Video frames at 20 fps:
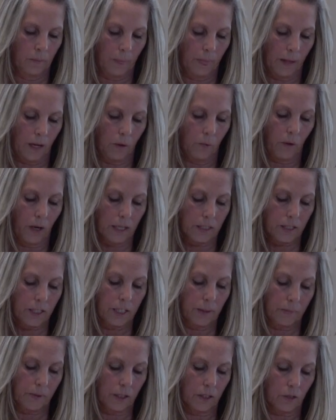I watched
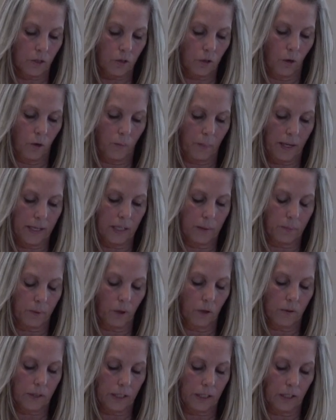him console many
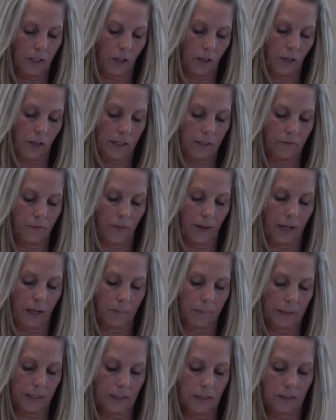broken and hurting
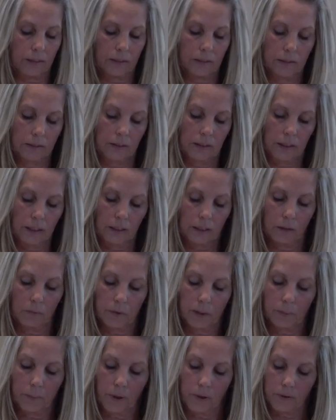families, and
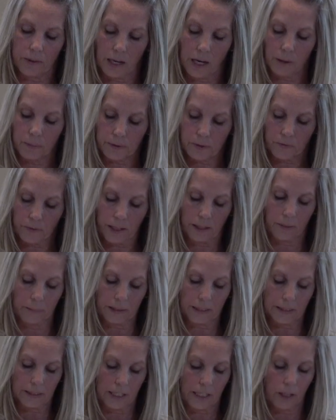we both helped
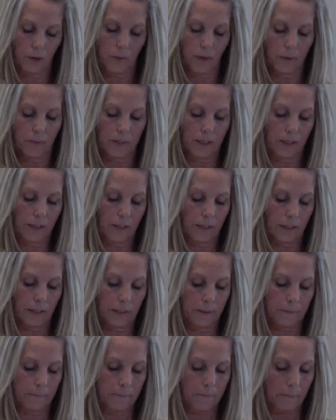families any way we
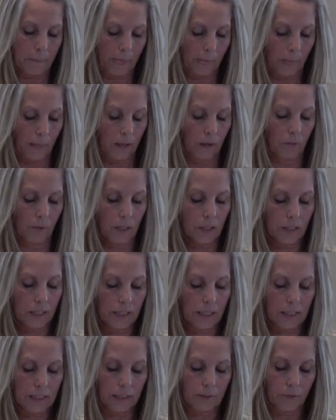could. It wasn't
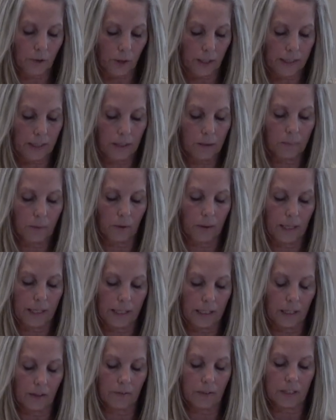easy for him or
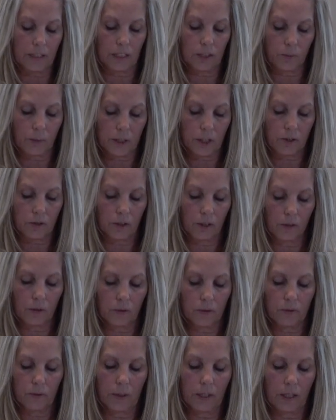any of us as we
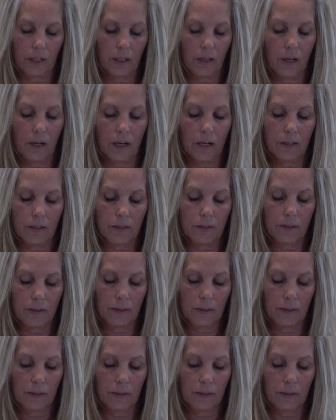struggled through our loss.